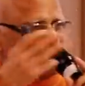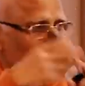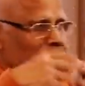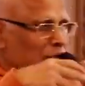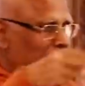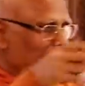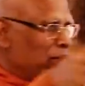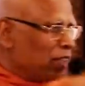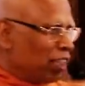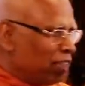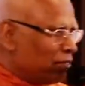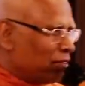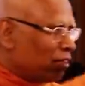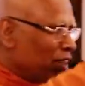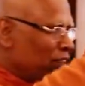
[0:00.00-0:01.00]
they're becoming
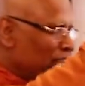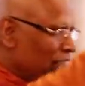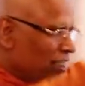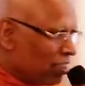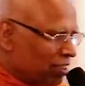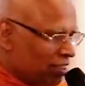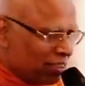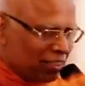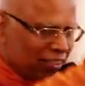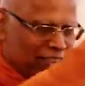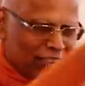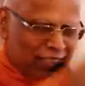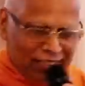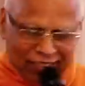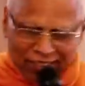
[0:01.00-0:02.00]
devotees as
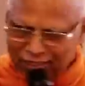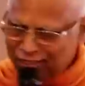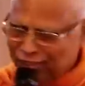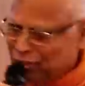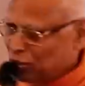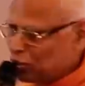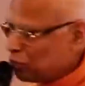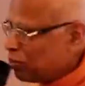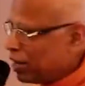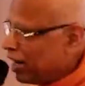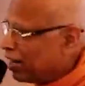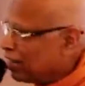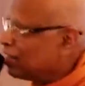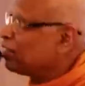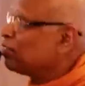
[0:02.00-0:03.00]
he goes
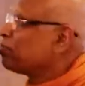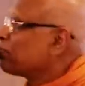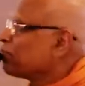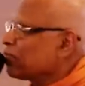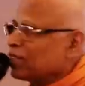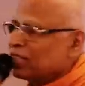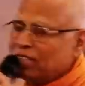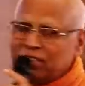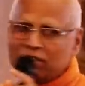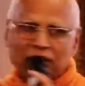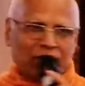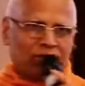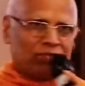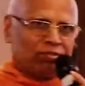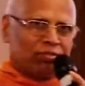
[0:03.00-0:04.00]
back. He's
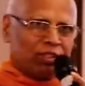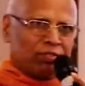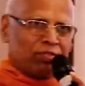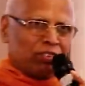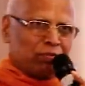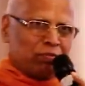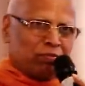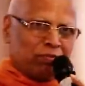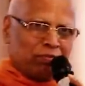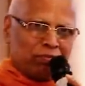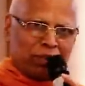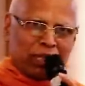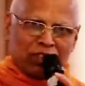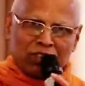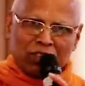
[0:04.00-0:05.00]
our fifth
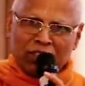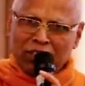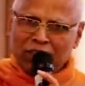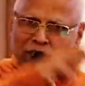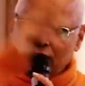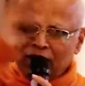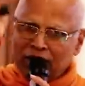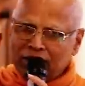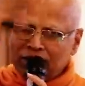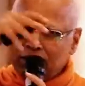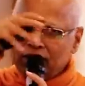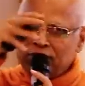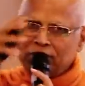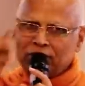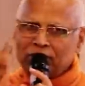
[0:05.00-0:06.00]
president in like
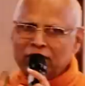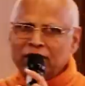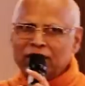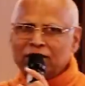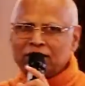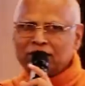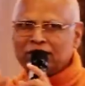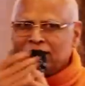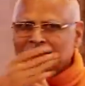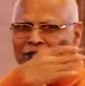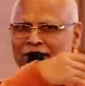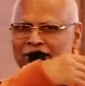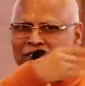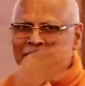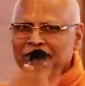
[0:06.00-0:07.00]
34 years.
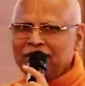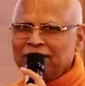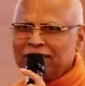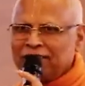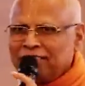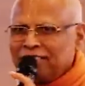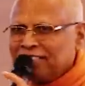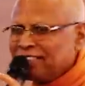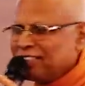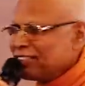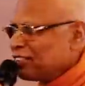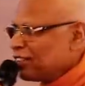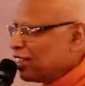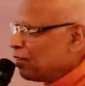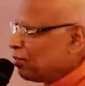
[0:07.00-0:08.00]

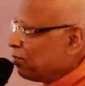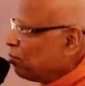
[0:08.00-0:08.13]
We had